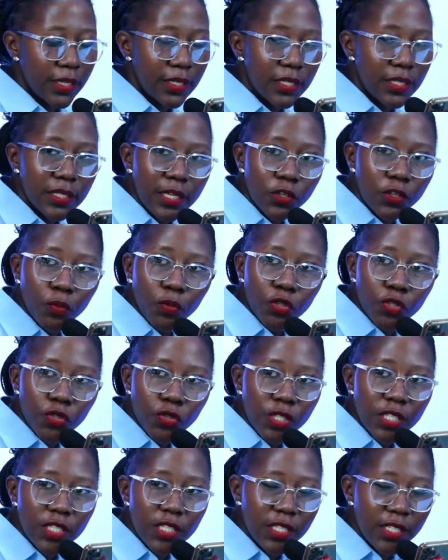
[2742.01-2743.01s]
It is an
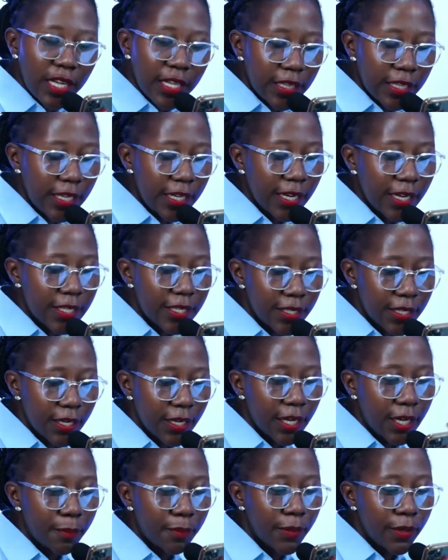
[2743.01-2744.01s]
opportunity that they can
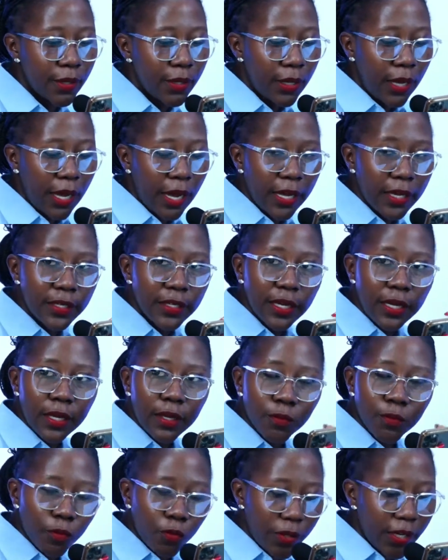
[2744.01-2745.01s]
take up, and
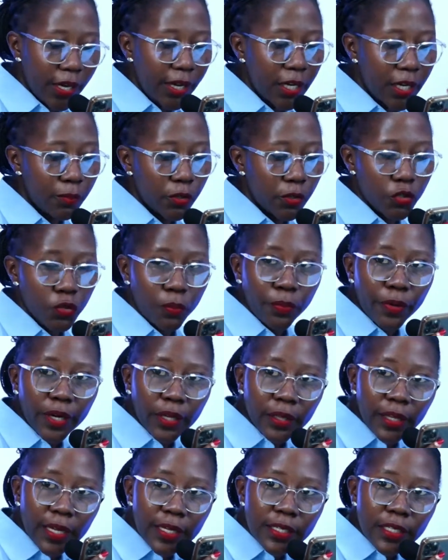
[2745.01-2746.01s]
we are able to
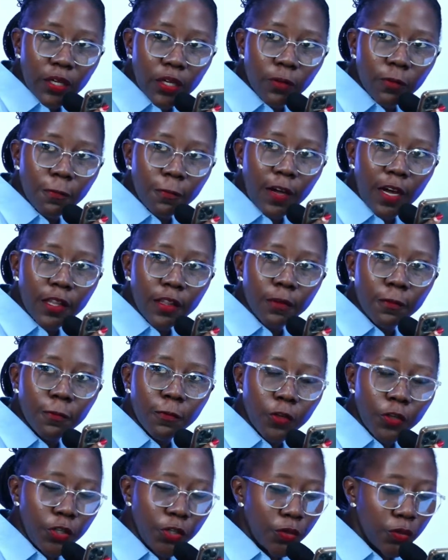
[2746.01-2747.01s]
break that down further
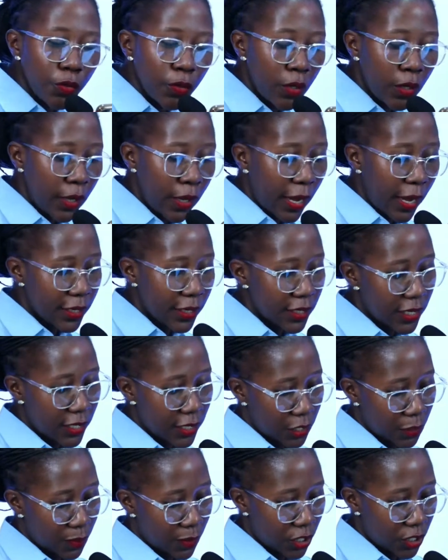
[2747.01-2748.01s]
for you at
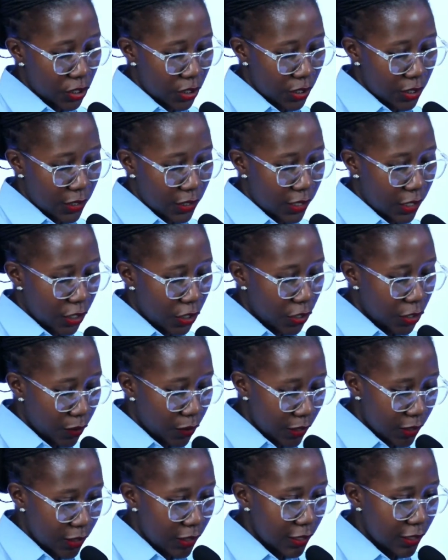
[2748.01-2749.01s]
Sbg
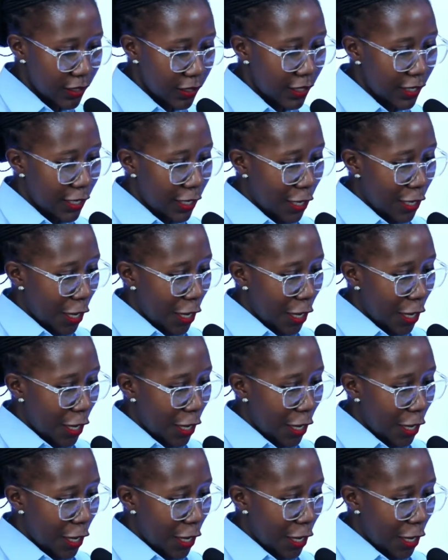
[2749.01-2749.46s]
Securities.